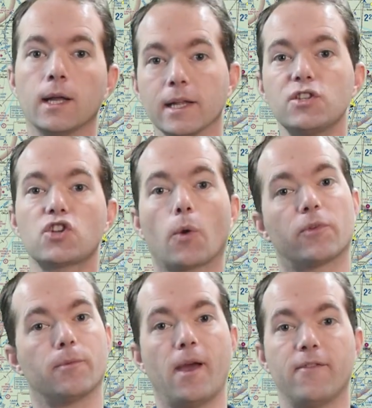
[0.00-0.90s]
Let's start with
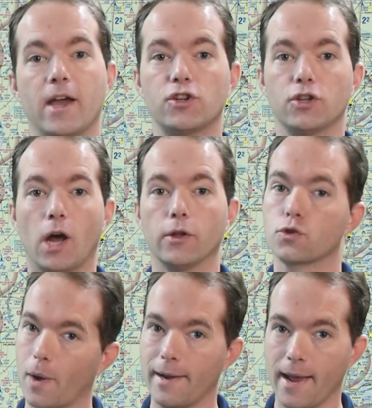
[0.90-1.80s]
some aviation knowledge
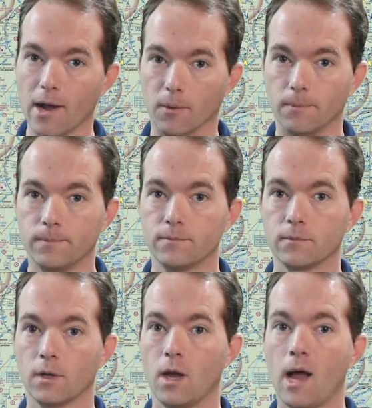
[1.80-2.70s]
right now.
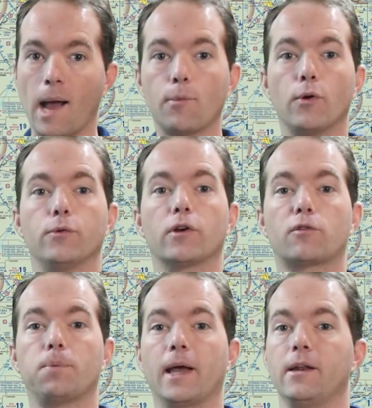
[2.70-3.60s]
I'm going to
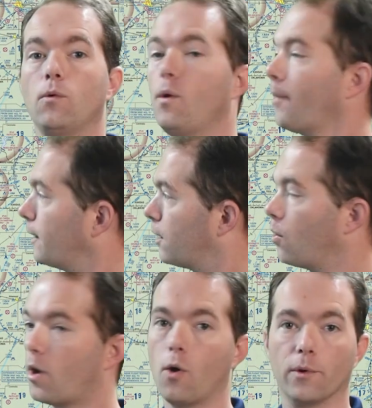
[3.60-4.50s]
explain what my
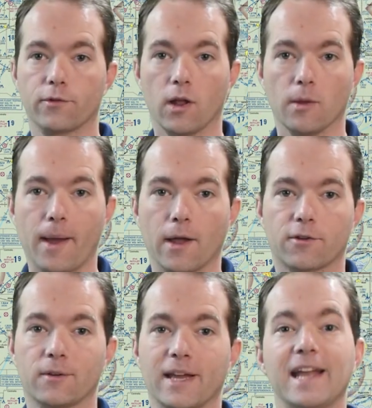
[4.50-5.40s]
logo is all about.
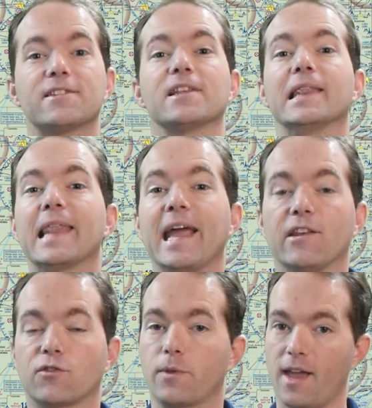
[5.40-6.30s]
It's
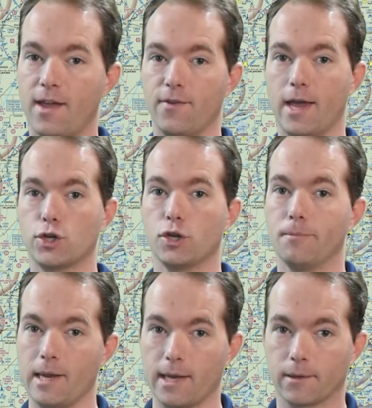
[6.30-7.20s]
laced with aviation
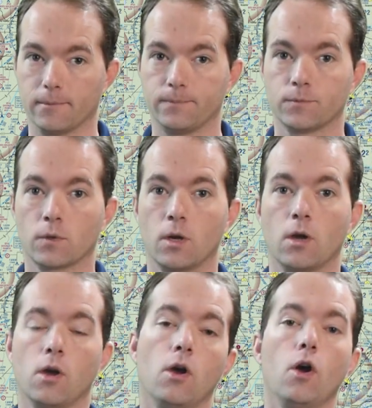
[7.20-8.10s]
meaning.
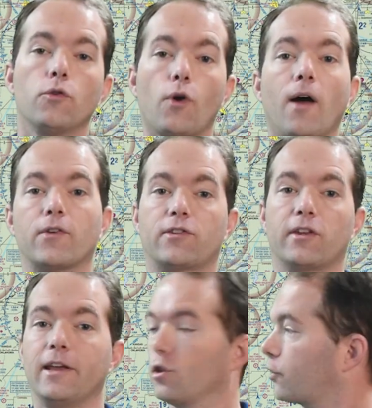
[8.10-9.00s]
So
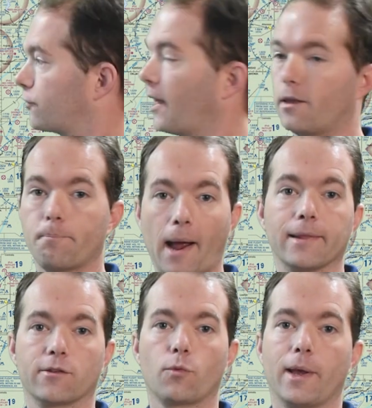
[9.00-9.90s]
obviously it looks like
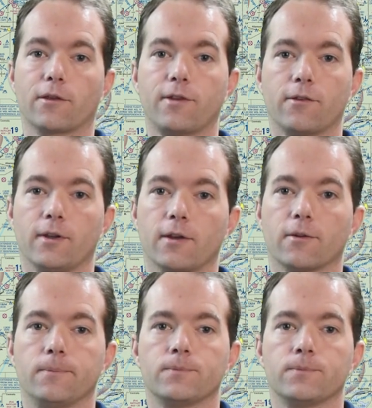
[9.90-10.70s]
pilot's wings, doesn't it?